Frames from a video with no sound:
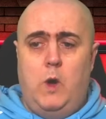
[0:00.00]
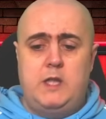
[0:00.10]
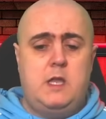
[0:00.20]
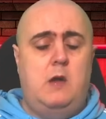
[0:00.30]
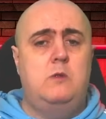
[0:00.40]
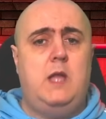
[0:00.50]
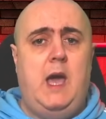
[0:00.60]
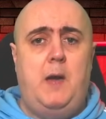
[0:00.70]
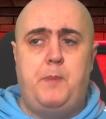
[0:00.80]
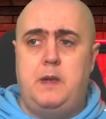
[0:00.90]
what's going to
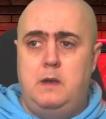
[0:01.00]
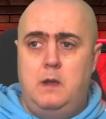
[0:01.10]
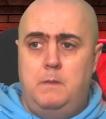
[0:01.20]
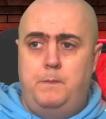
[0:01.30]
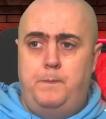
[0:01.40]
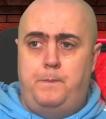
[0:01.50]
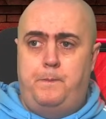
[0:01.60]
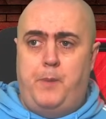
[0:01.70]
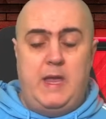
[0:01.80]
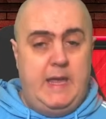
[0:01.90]
happen
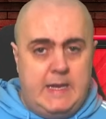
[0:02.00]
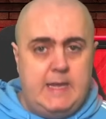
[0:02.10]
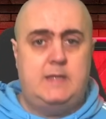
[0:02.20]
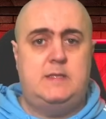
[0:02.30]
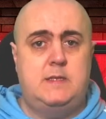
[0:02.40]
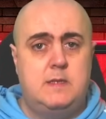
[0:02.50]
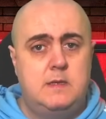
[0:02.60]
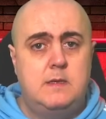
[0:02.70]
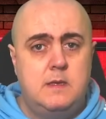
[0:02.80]
by idiots.